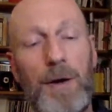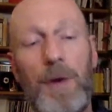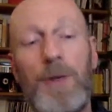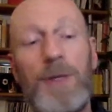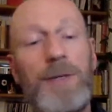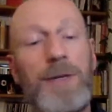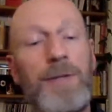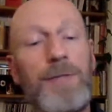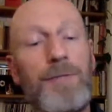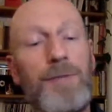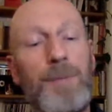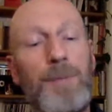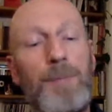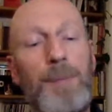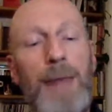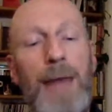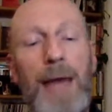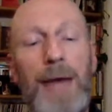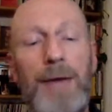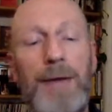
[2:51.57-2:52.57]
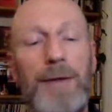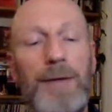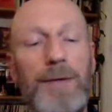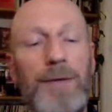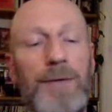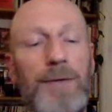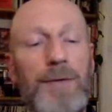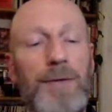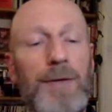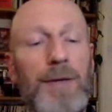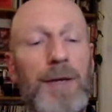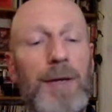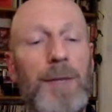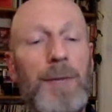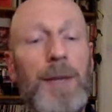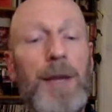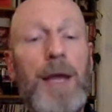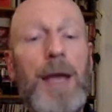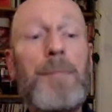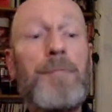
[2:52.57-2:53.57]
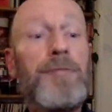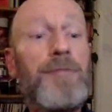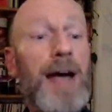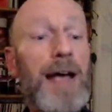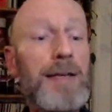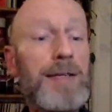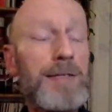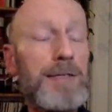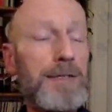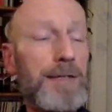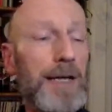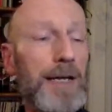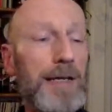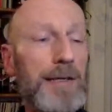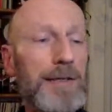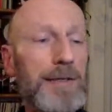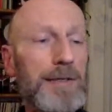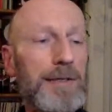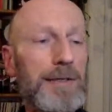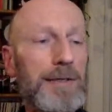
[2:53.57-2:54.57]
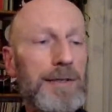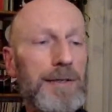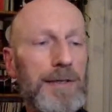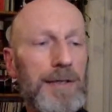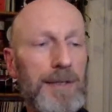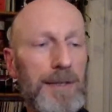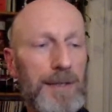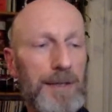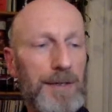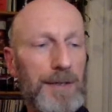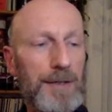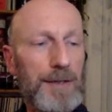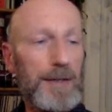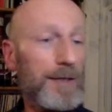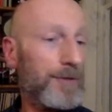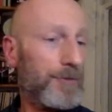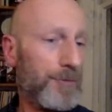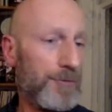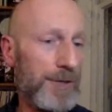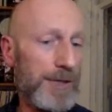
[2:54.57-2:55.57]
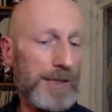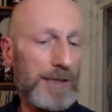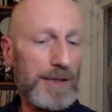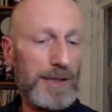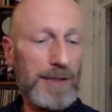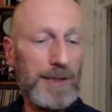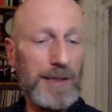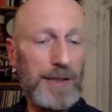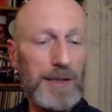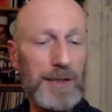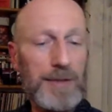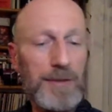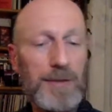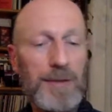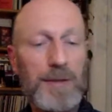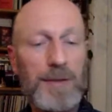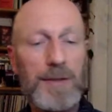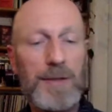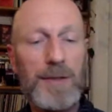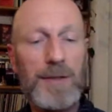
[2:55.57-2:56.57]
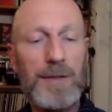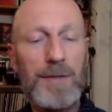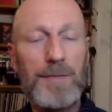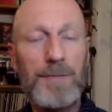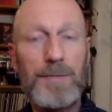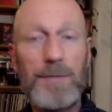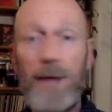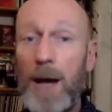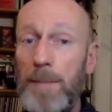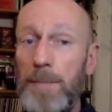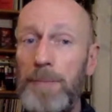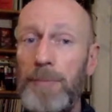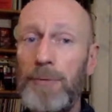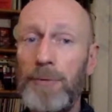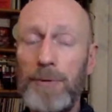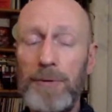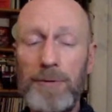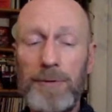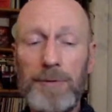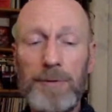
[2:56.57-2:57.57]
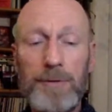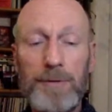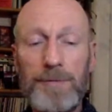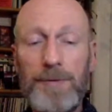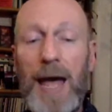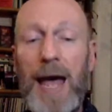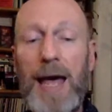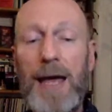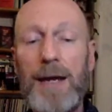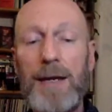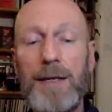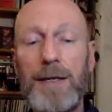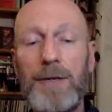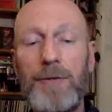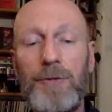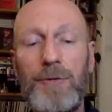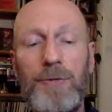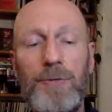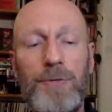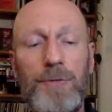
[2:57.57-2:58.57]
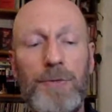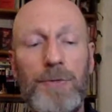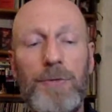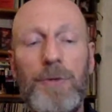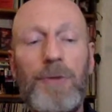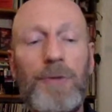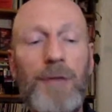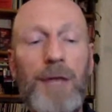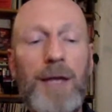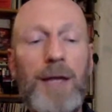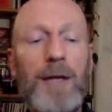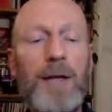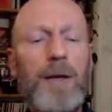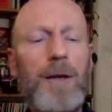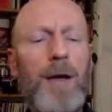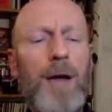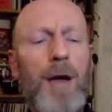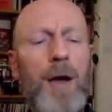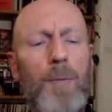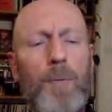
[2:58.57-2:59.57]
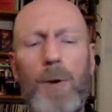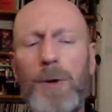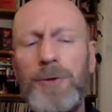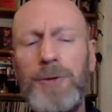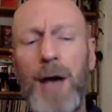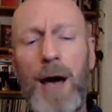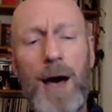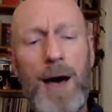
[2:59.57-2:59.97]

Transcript: on a different planet. But I am fascinated, intrigued, humbled fairly too, to think what